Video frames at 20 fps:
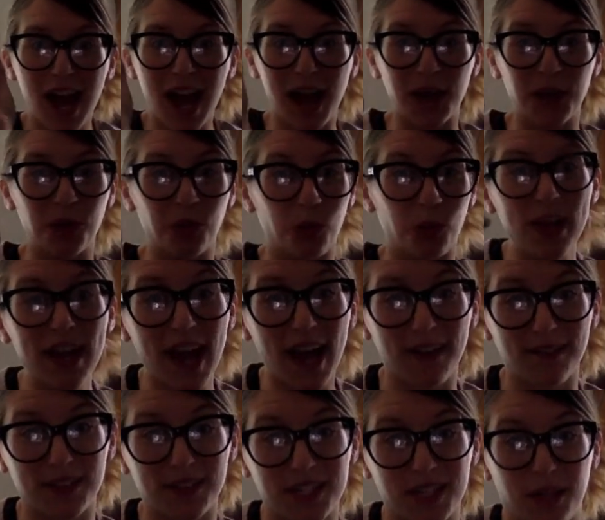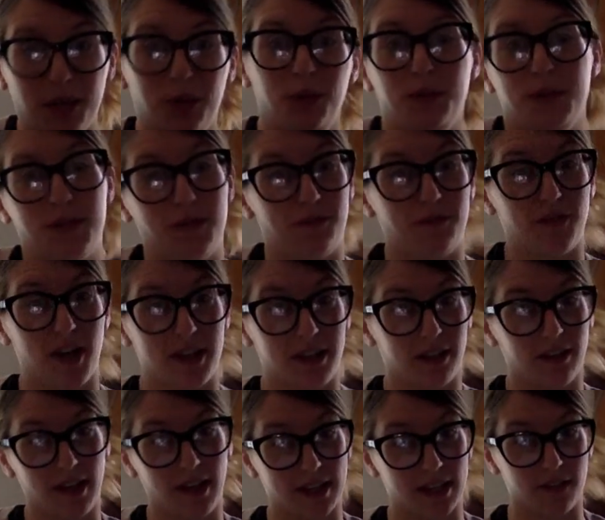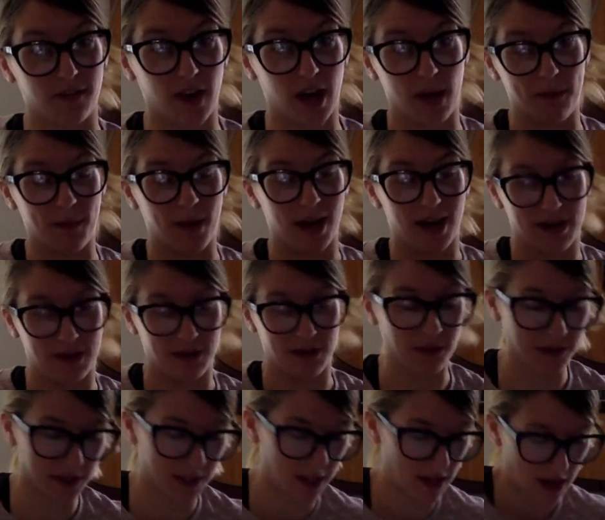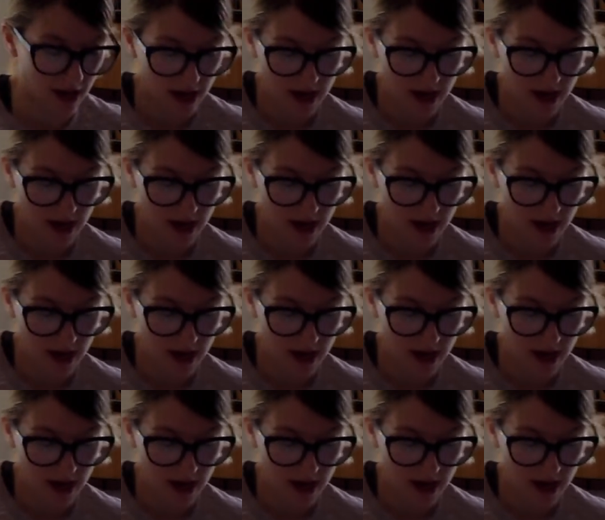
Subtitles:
and we have skills to find the length of a hypotenuse.